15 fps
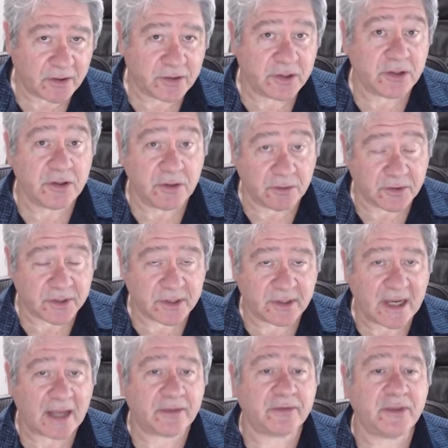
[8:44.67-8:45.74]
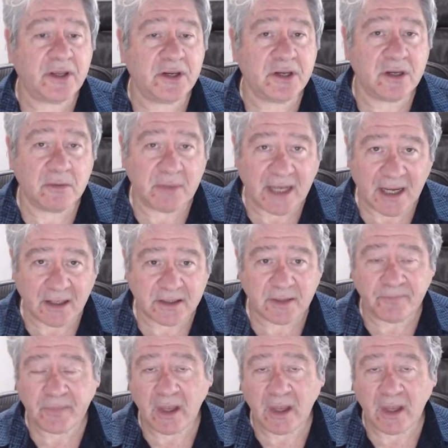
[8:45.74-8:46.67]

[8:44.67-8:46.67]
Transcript: to use. They're thinking about,